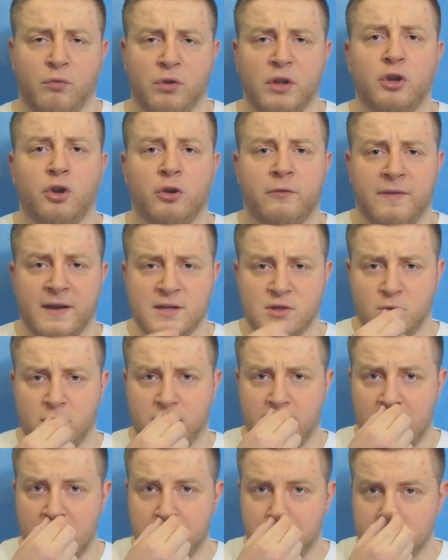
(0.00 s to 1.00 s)
really good physical
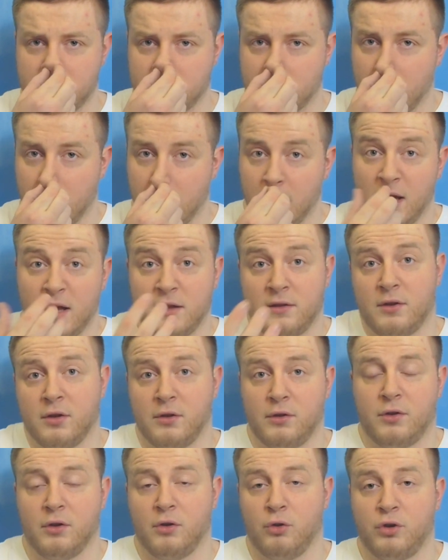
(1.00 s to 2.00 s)
therapist
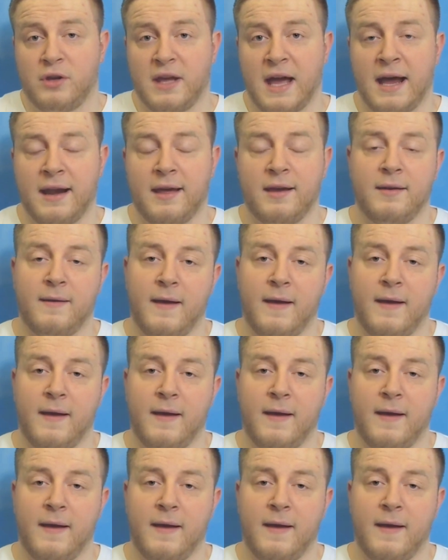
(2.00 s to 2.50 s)
to look at it,